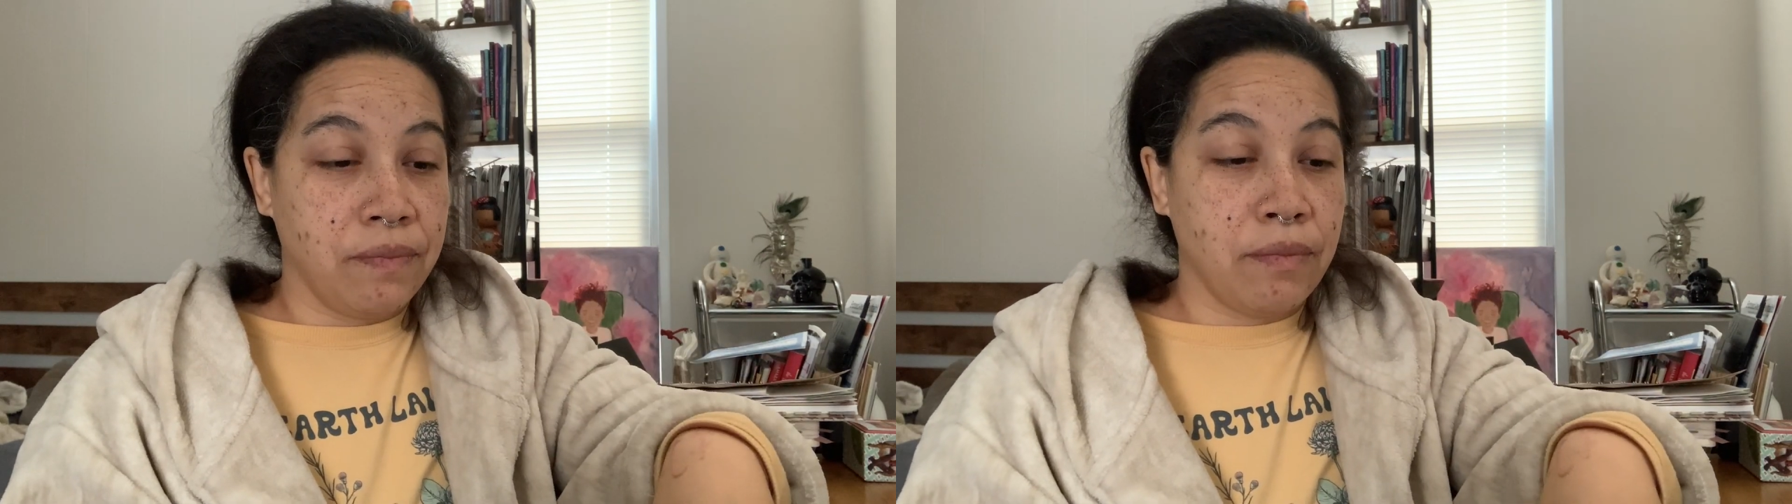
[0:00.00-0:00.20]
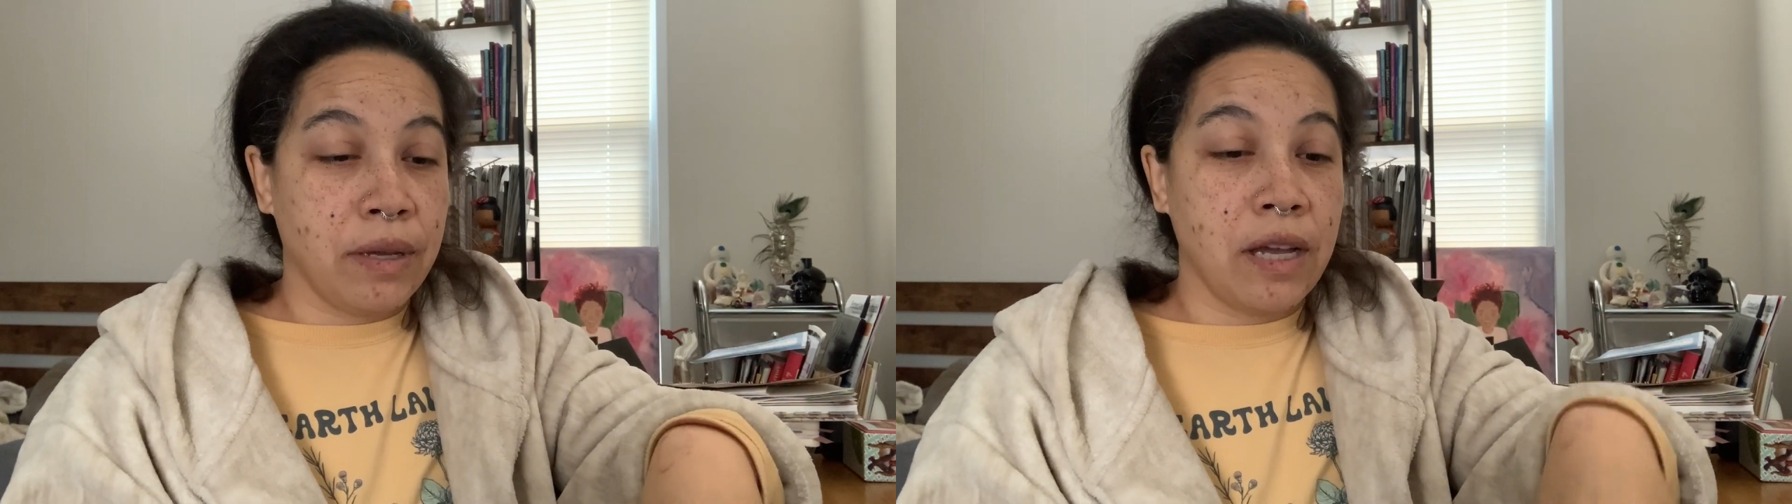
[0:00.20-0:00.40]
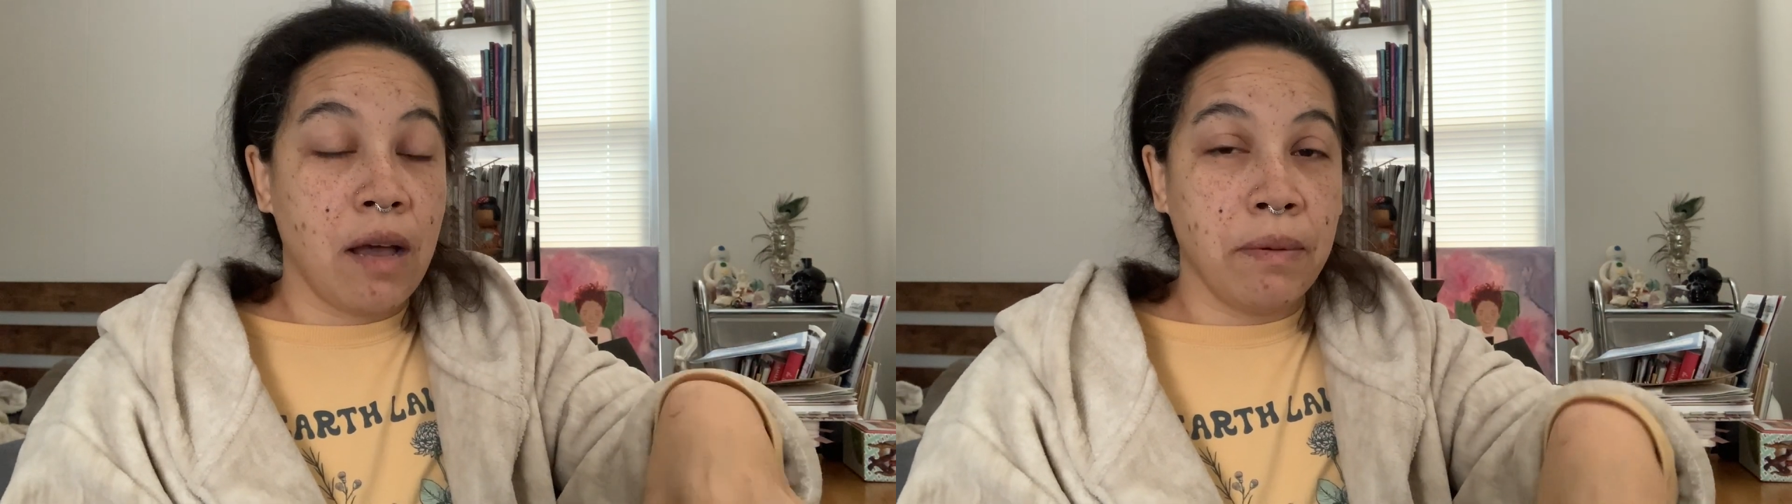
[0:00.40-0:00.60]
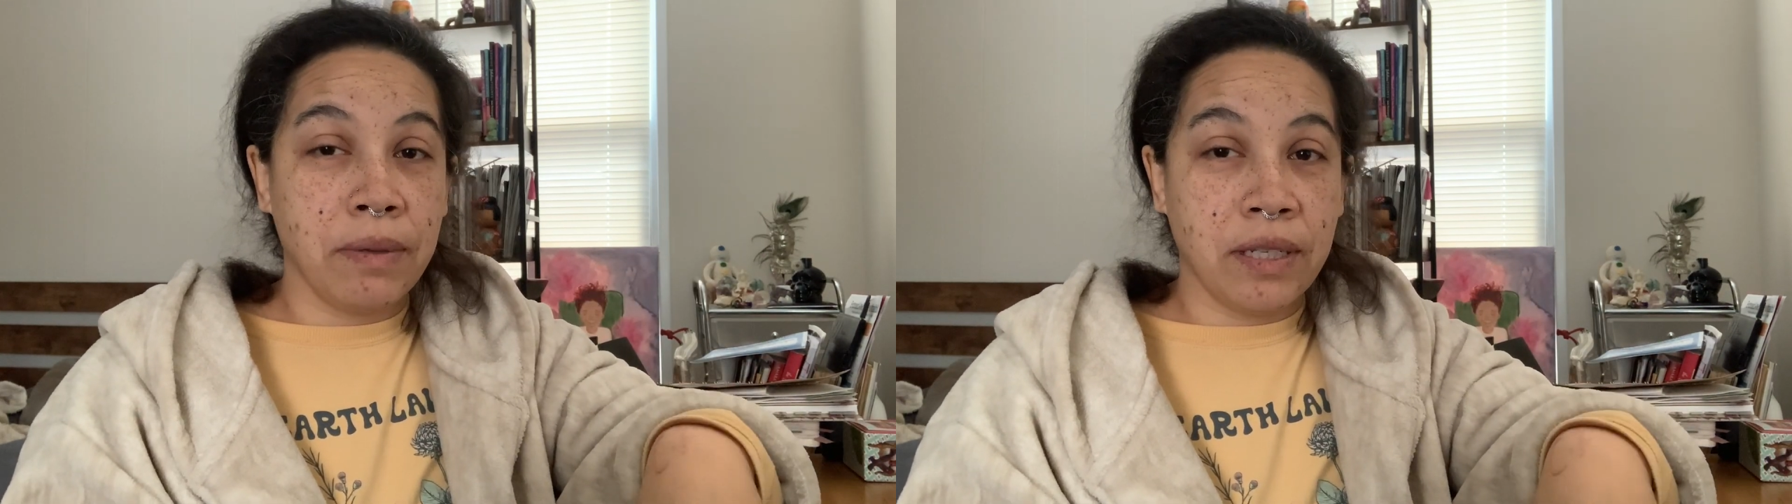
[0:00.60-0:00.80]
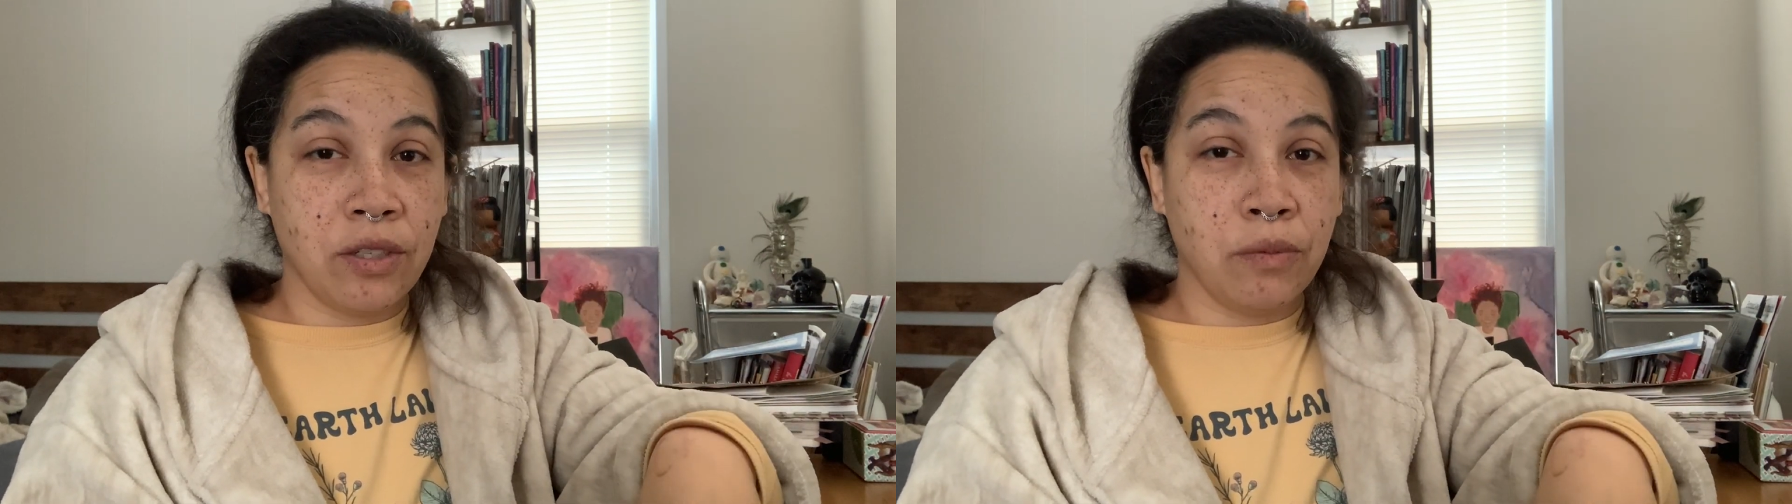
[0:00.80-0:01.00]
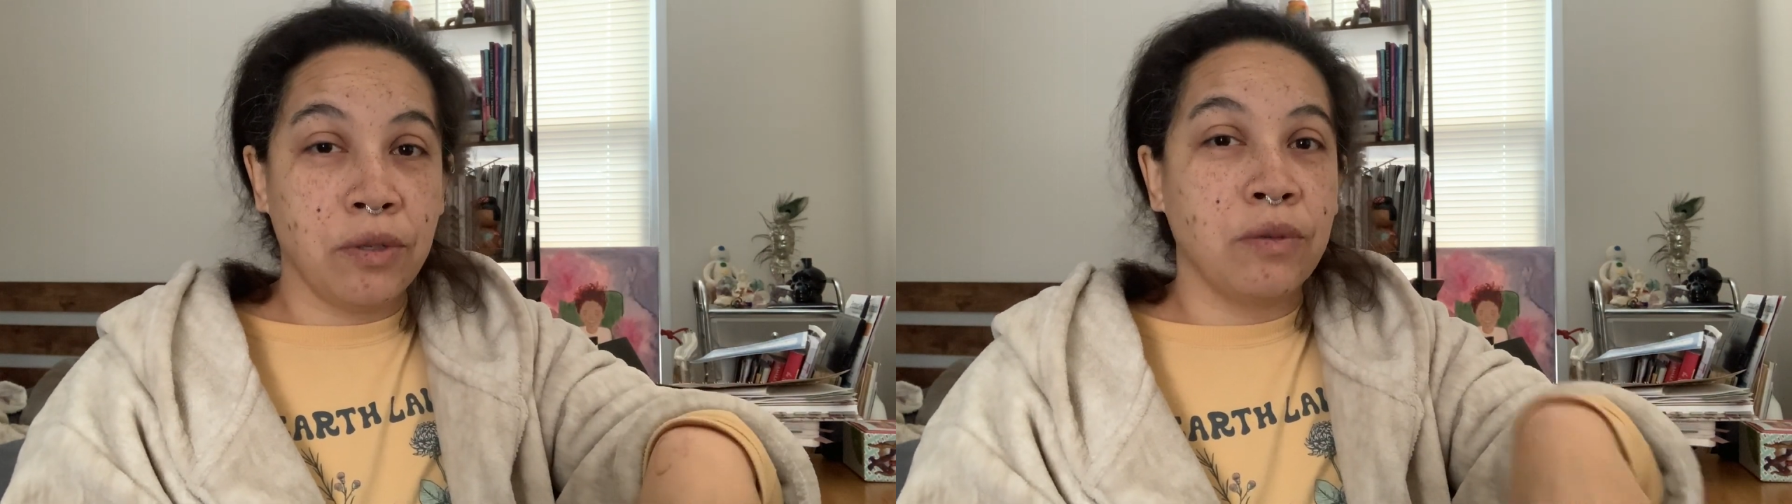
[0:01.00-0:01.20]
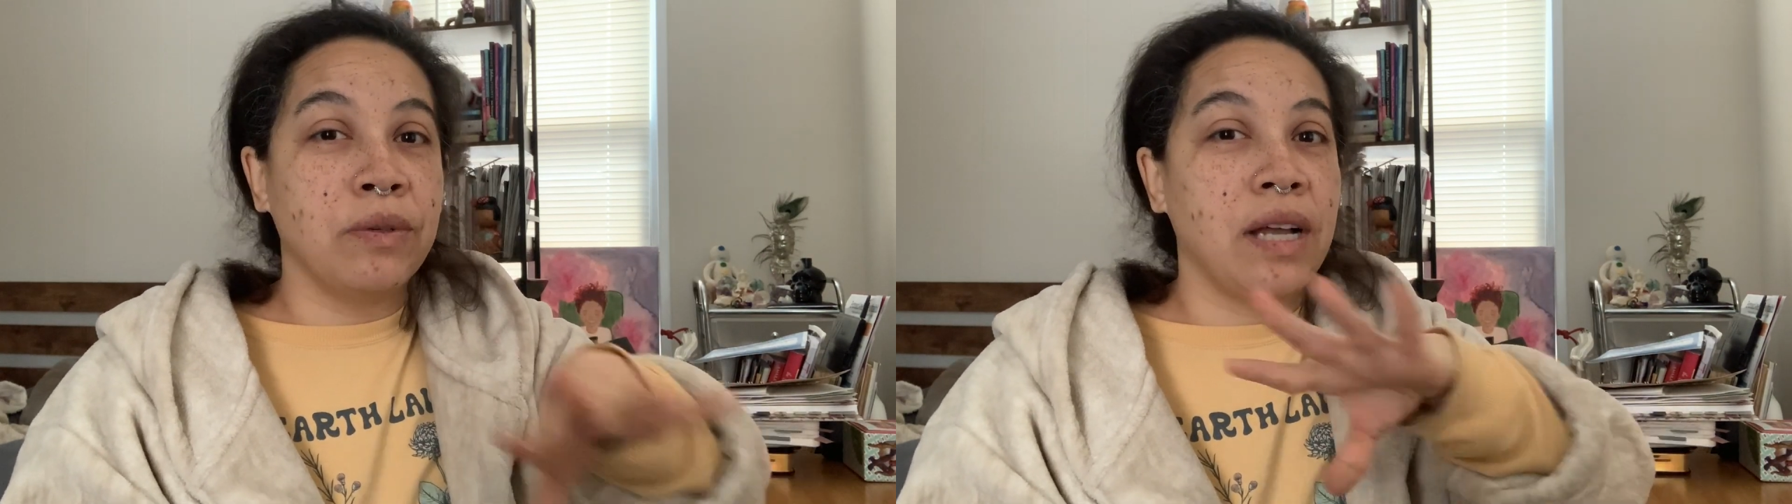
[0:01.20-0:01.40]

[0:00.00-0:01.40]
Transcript: My commonplace notebook